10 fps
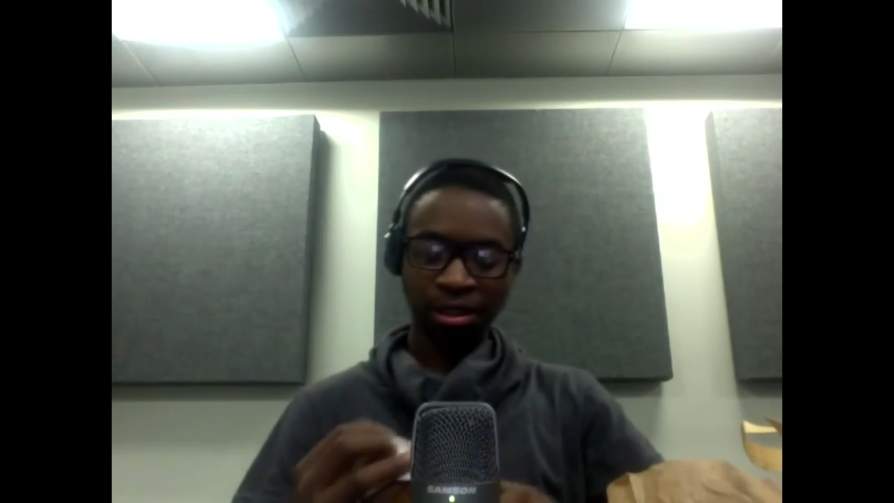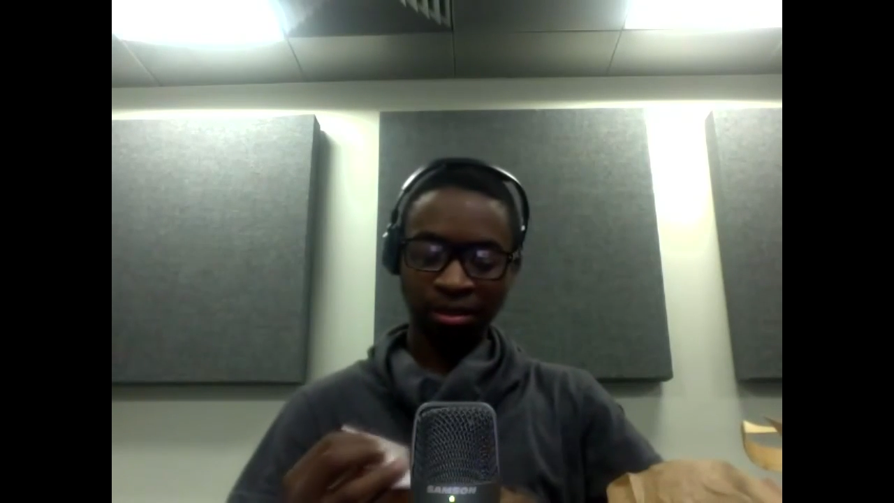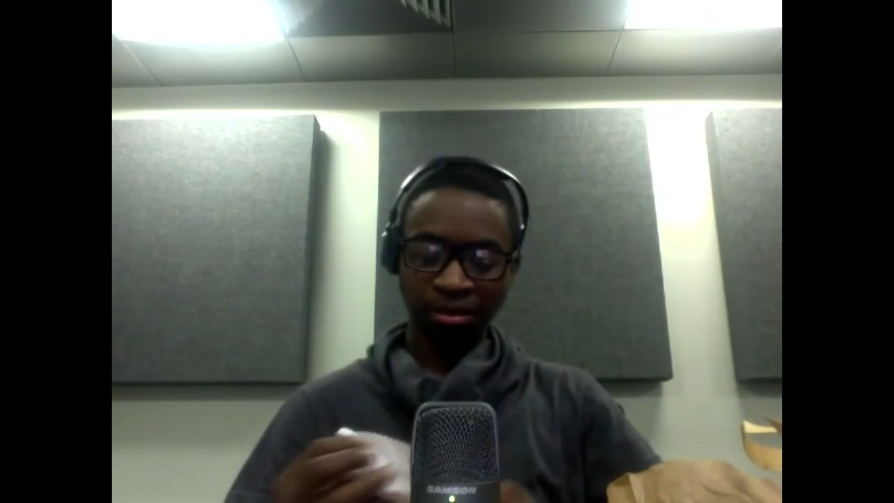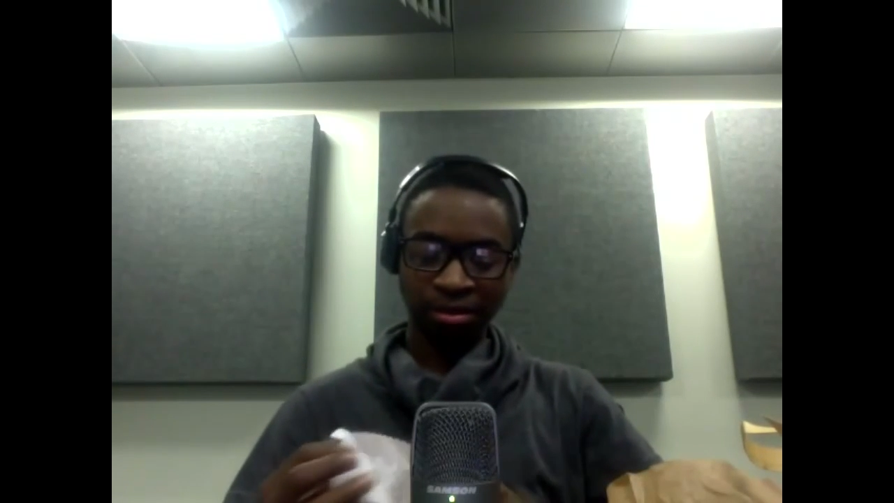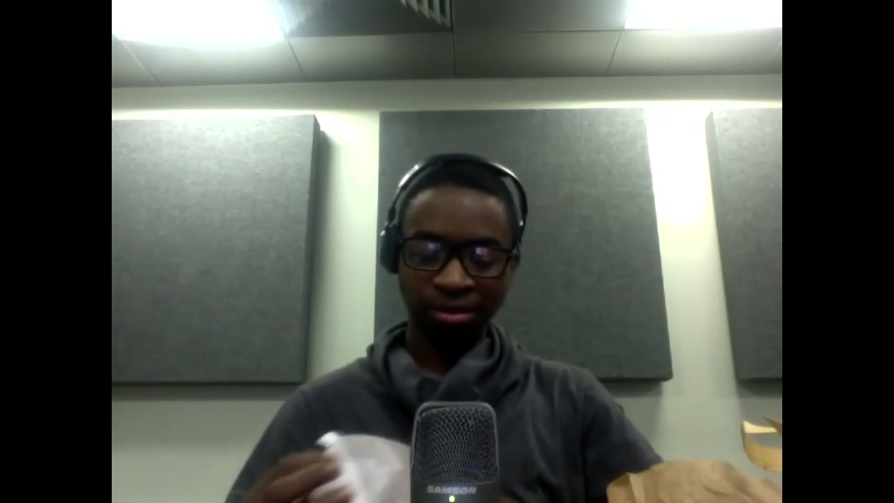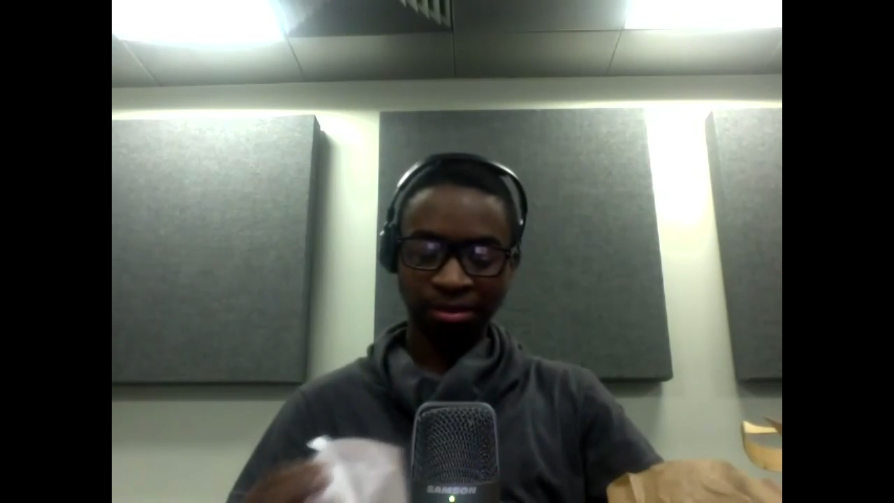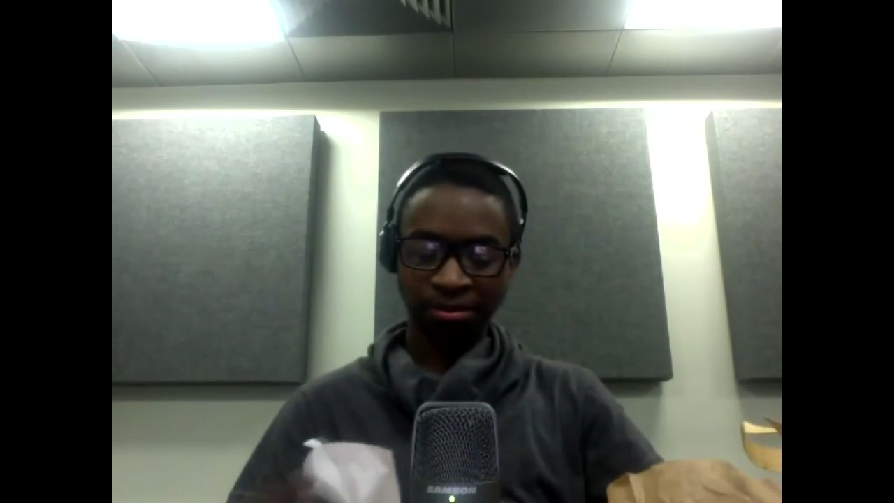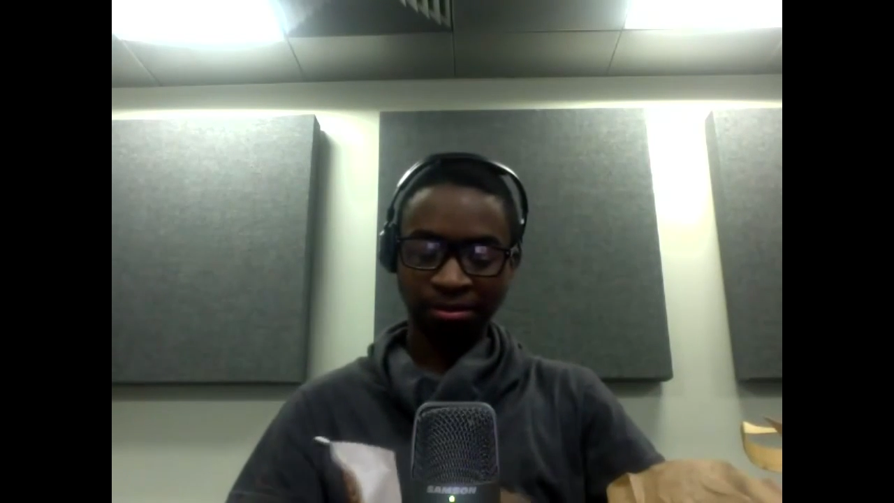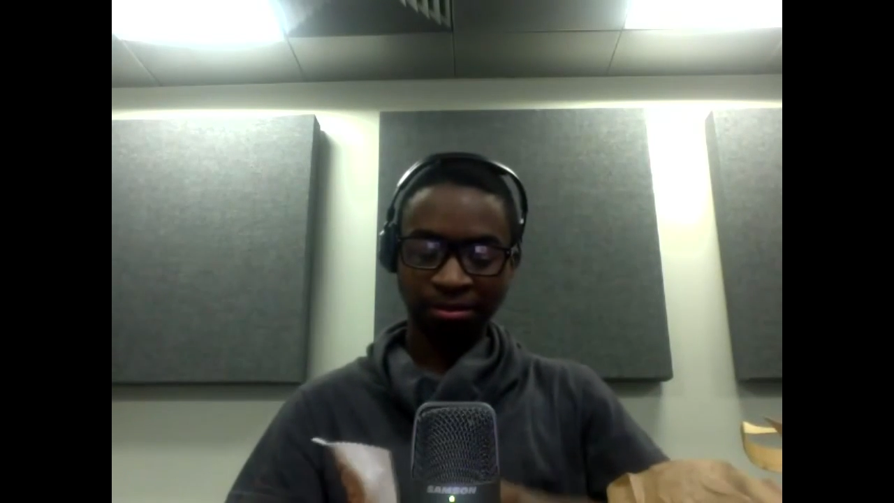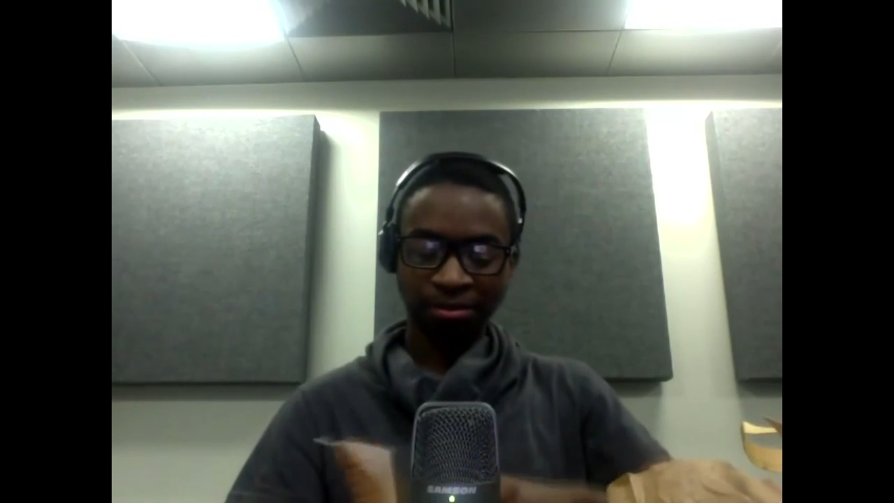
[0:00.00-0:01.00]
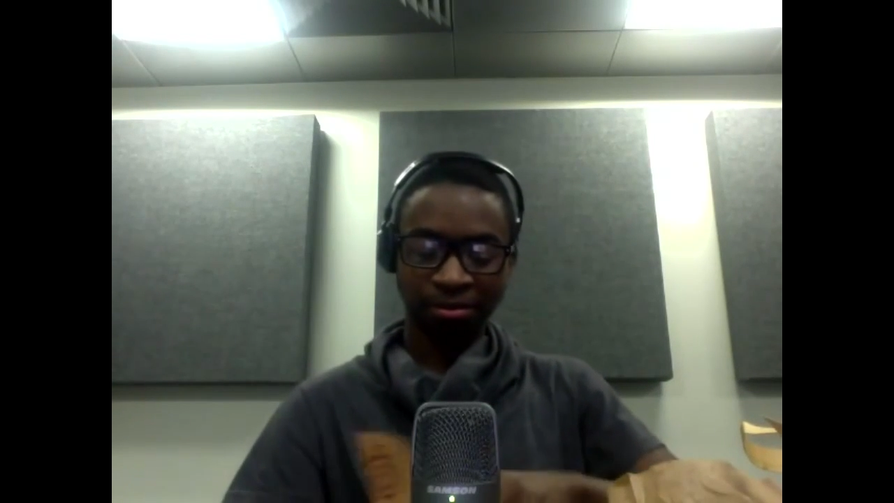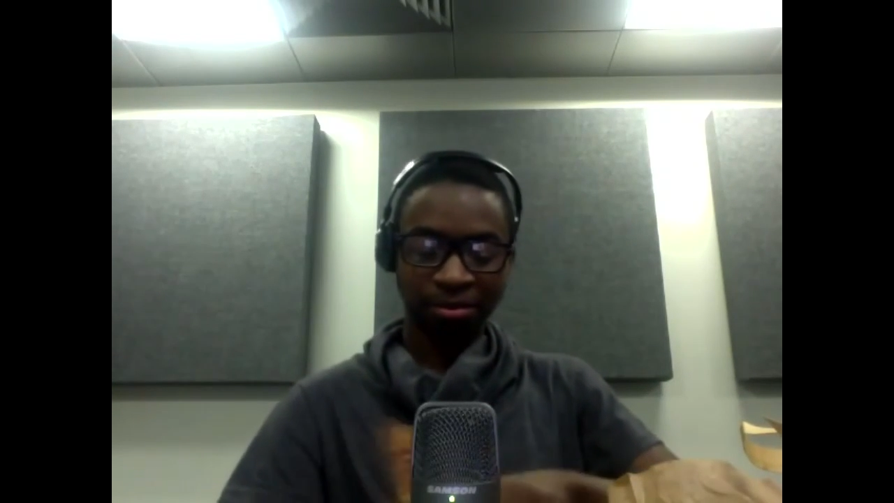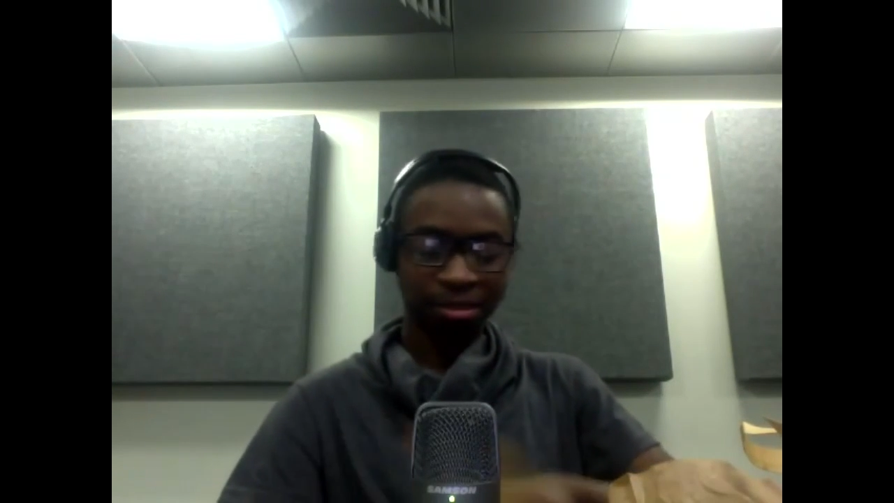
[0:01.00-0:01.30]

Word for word: like that. Jerry!